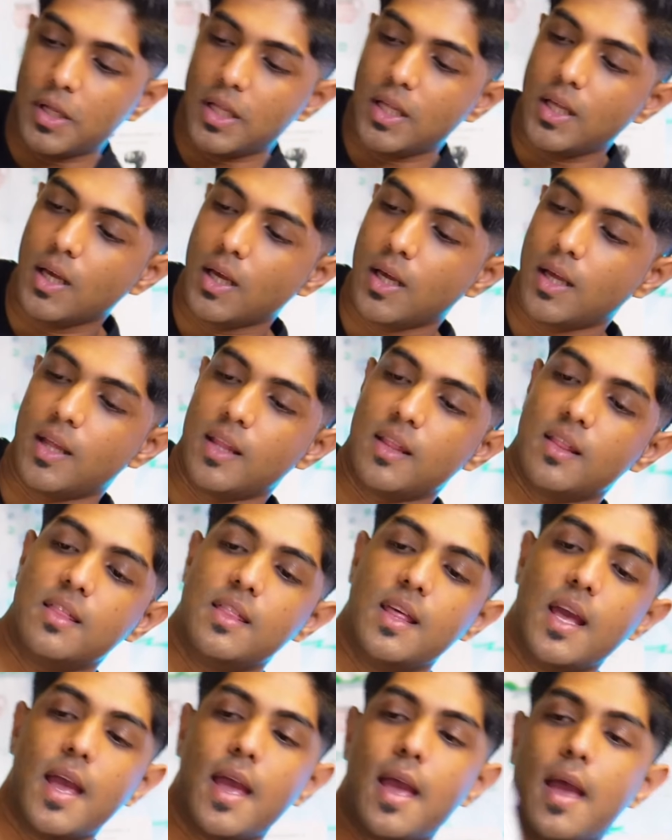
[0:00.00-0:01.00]
me
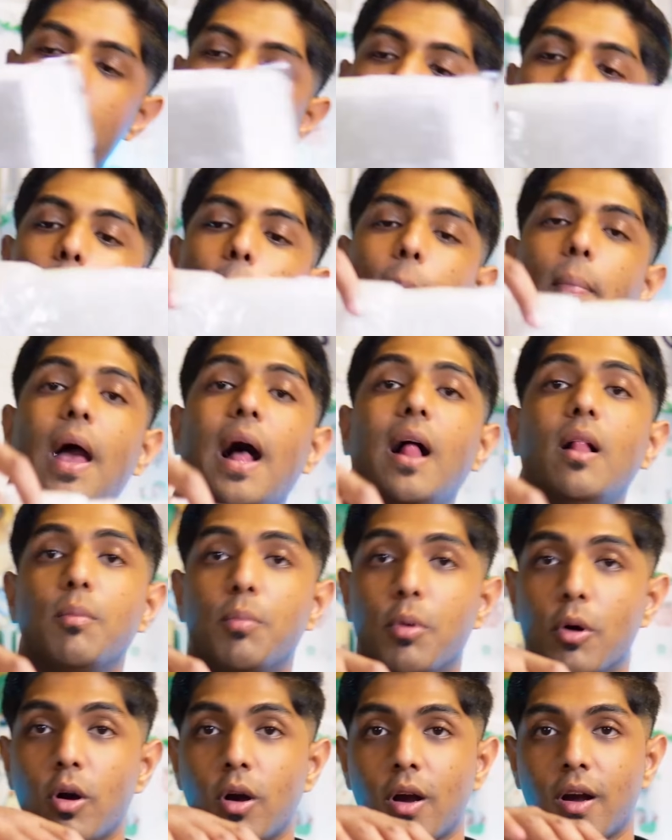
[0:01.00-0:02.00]
their
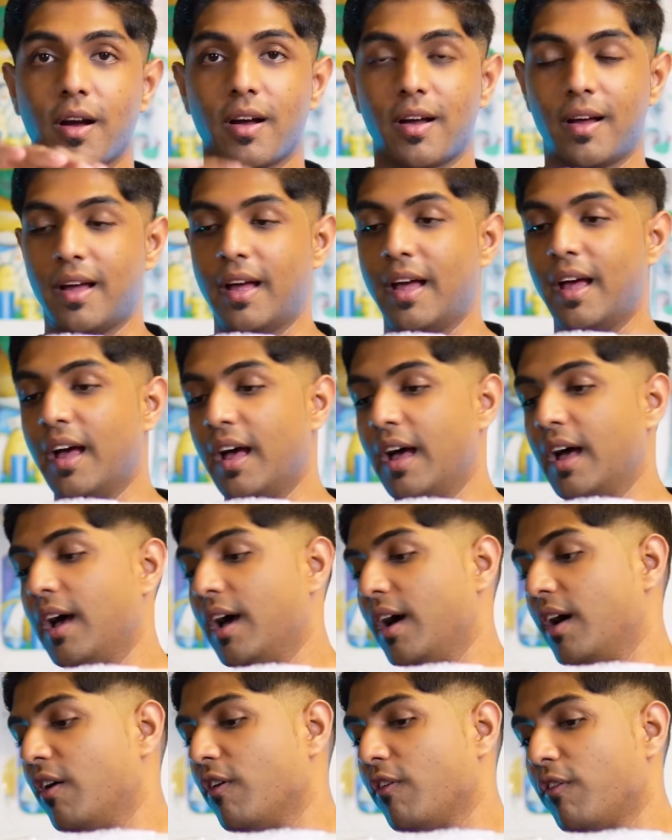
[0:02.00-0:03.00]
Palbook
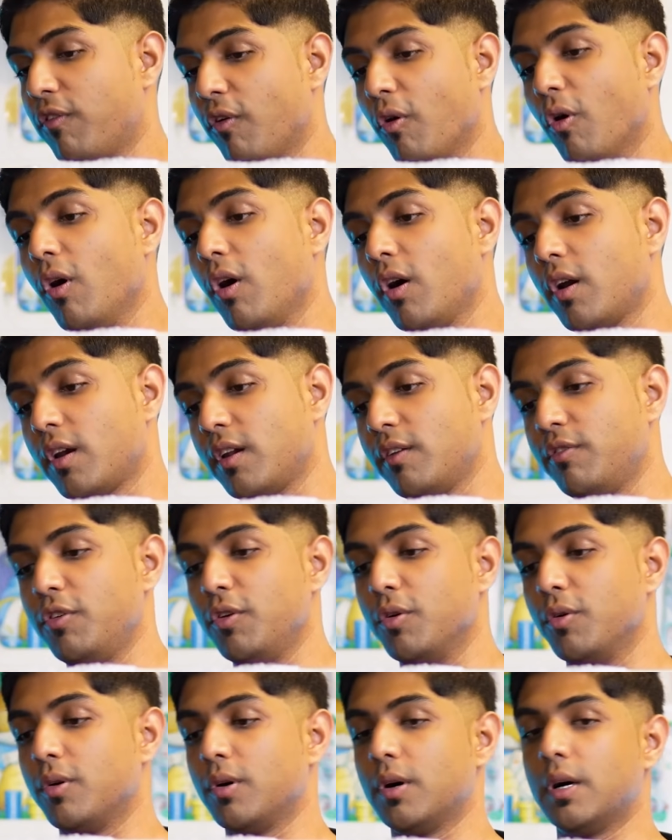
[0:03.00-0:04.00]
for
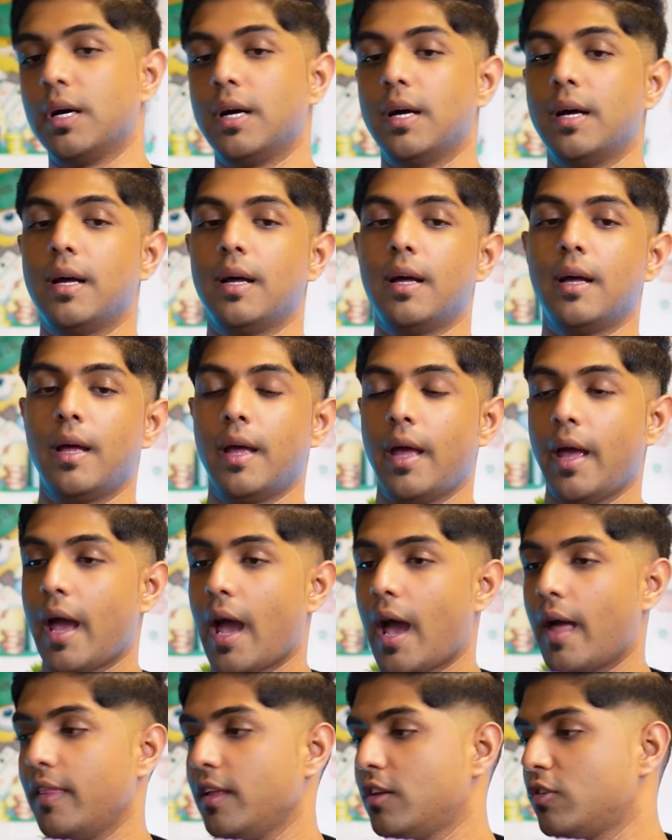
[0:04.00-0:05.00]
review,
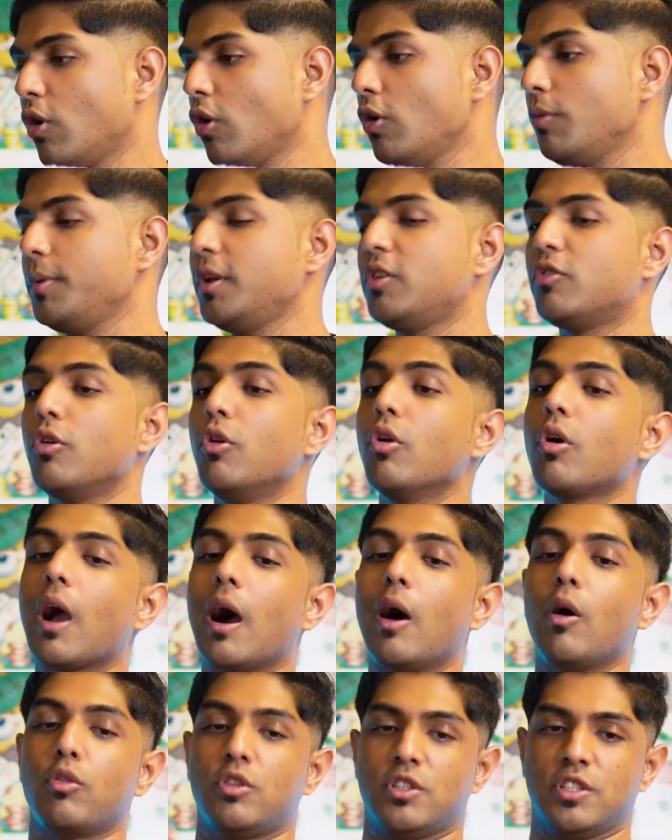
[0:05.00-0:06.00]
and they told me to look
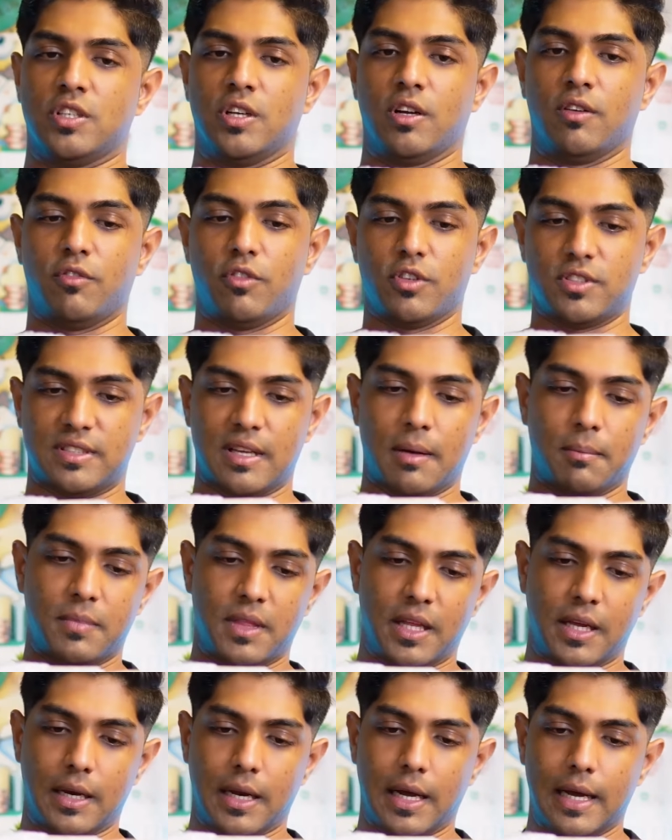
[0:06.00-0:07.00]
out for
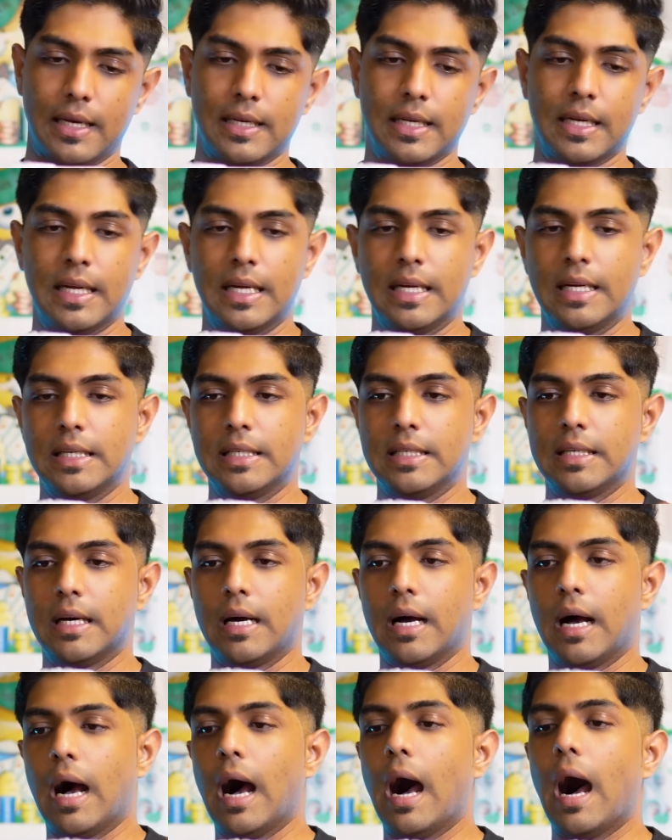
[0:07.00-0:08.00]
something, right?
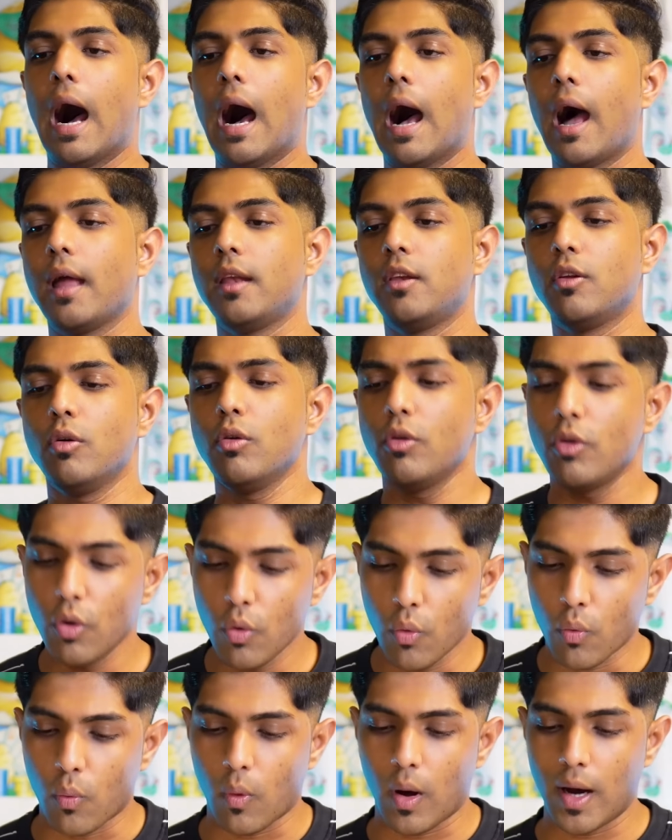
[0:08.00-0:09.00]
I don't
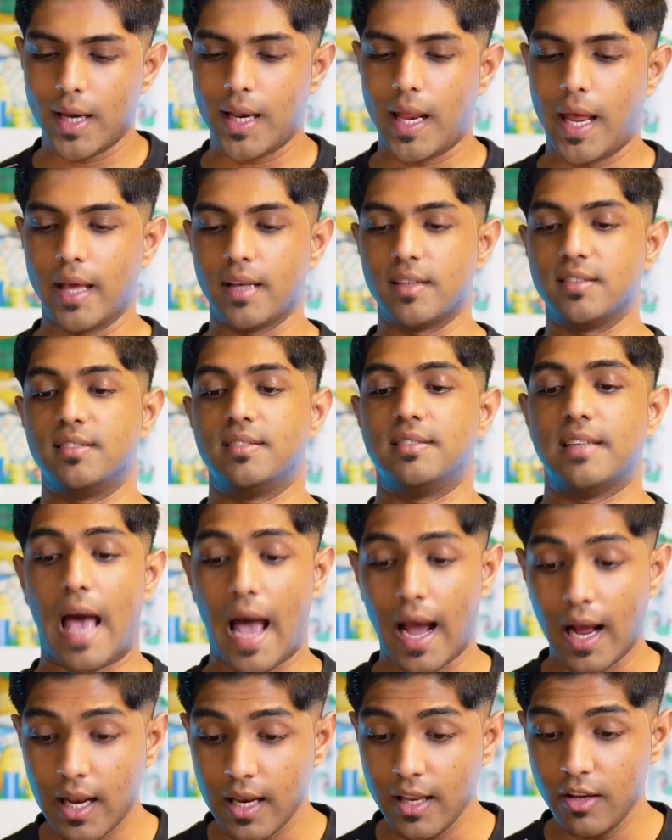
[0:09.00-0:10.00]
know what
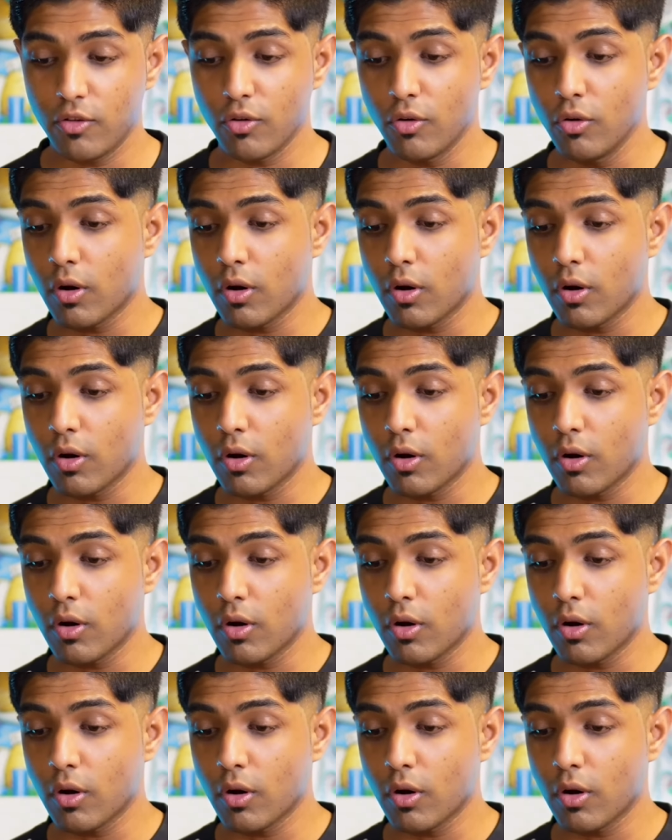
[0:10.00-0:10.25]
exactly to